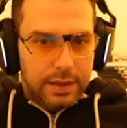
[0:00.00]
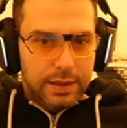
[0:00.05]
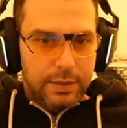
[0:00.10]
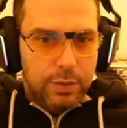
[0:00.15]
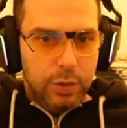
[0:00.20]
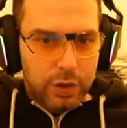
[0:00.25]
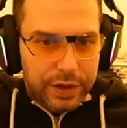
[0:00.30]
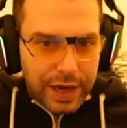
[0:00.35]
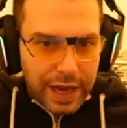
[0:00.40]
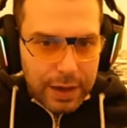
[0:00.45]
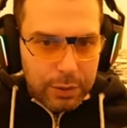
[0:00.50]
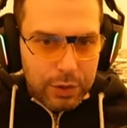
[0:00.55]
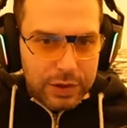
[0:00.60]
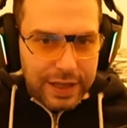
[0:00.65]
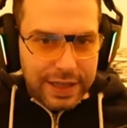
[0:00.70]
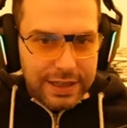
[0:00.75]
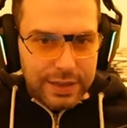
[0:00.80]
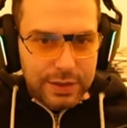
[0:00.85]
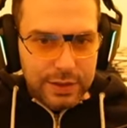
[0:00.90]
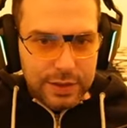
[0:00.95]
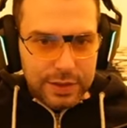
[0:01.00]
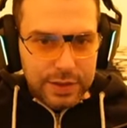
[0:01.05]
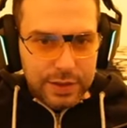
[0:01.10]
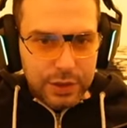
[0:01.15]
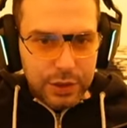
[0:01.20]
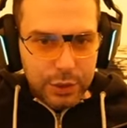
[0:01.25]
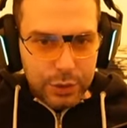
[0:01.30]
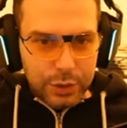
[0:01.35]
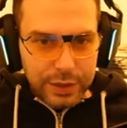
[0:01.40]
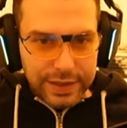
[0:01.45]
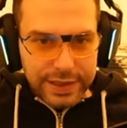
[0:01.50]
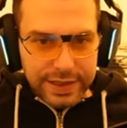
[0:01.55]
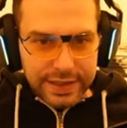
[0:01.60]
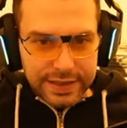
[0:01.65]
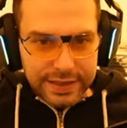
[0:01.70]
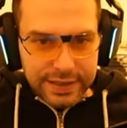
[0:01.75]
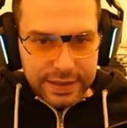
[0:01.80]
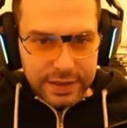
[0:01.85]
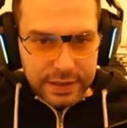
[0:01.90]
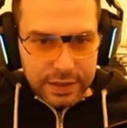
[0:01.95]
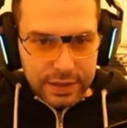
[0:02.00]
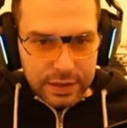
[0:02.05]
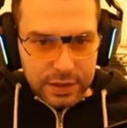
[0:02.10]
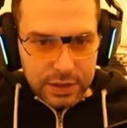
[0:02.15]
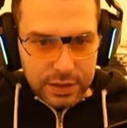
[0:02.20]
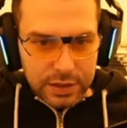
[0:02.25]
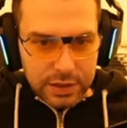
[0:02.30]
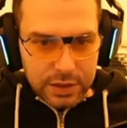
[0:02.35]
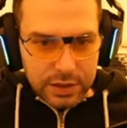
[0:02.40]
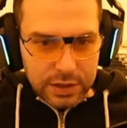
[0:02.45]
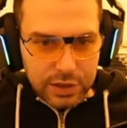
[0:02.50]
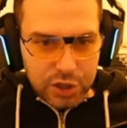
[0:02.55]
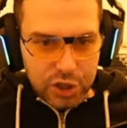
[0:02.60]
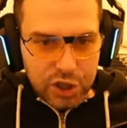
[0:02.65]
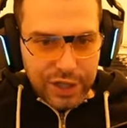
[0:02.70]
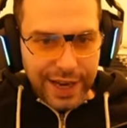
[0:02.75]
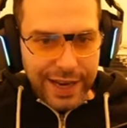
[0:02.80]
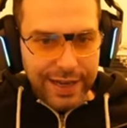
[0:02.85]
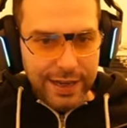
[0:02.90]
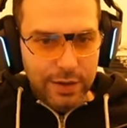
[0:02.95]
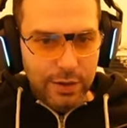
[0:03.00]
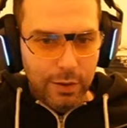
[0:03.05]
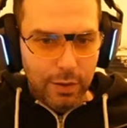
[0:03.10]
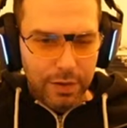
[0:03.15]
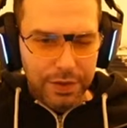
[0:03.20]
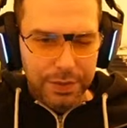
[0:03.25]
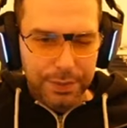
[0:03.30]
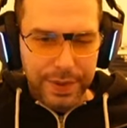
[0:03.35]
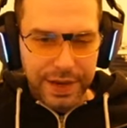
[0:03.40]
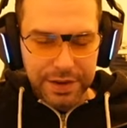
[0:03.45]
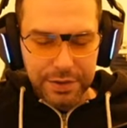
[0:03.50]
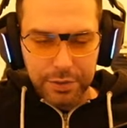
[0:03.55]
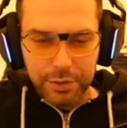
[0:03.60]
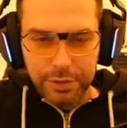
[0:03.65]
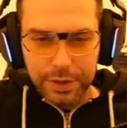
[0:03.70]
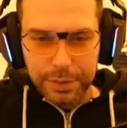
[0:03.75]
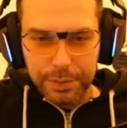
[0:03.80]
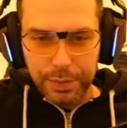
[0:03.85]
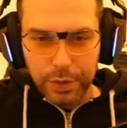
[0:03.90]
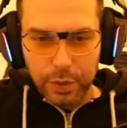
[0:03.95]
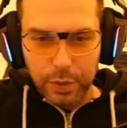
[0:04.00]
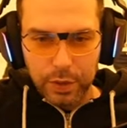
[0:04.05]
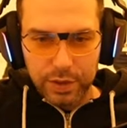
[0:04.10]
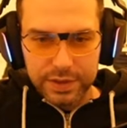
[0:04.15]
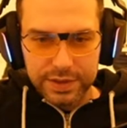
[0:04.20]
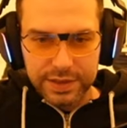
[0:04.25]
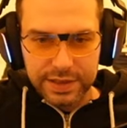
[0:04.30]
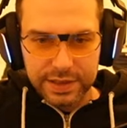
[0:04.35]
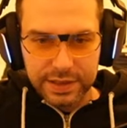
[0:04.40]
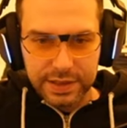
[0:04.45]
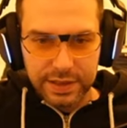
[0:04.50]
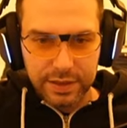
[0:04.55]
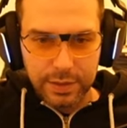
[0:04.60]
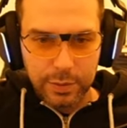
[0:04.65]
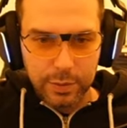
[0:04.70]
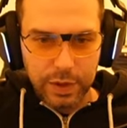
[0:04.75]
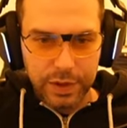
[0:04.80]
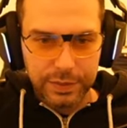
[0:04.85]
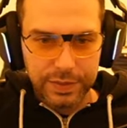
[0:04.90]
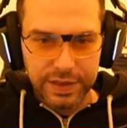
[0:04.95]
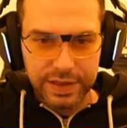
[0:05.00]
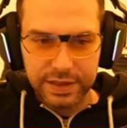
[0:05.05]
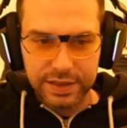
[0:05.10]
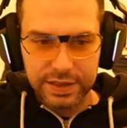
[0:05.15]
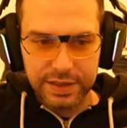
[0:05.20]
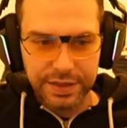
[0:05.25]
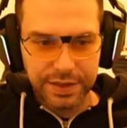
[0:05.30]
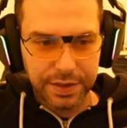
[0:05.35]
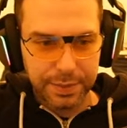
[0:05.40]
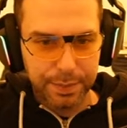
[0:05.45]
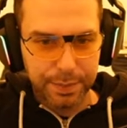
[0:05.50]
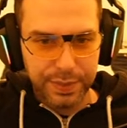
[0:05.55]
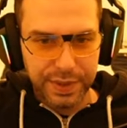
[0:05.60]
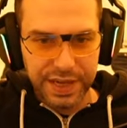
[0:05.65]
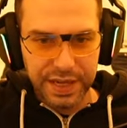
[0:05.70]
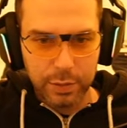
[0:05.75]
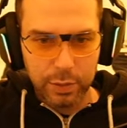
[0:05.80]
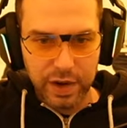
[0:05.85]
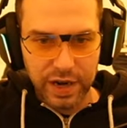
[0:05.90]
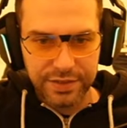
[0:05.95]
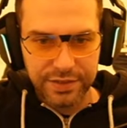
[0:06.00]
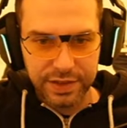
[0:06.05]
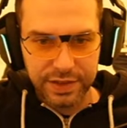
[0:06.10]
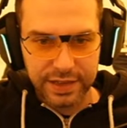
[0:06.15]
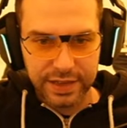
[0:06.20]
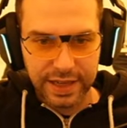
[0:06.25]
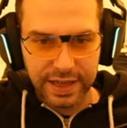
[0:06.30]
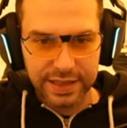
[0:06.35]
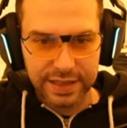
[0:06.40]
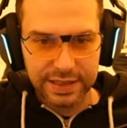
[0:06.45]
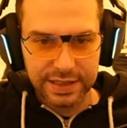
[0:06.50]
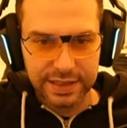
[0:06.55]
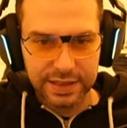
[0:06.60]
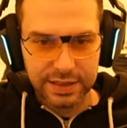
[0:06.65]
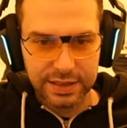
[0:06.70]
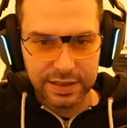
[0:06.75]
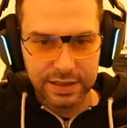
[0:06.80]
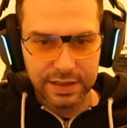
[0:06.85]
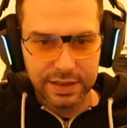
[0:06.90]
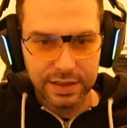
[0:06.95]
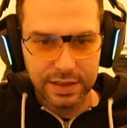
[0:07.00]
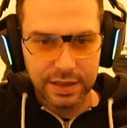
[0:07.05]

What I would like to do is check all the battle reports when we did the big wave attack here.